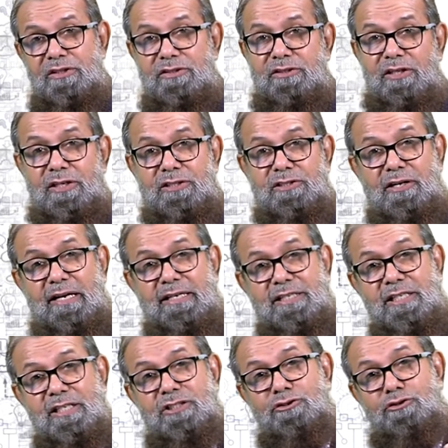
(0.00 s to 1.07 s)
there is
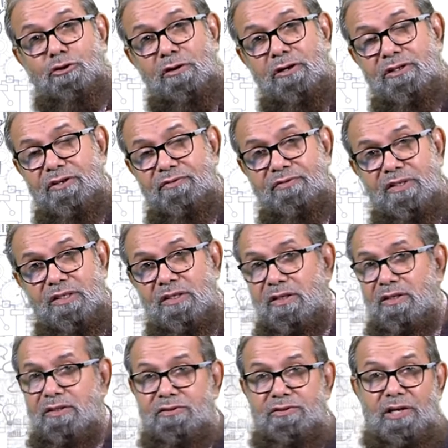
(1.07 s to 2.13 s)
writing in geography,
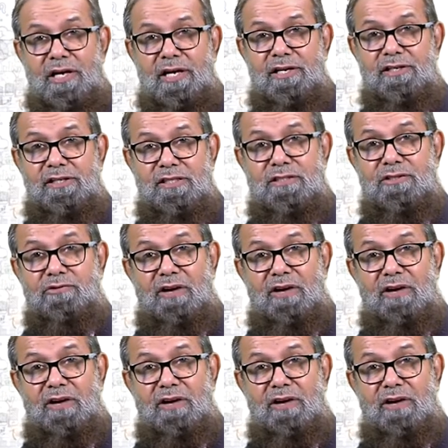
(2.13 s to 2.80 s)
there is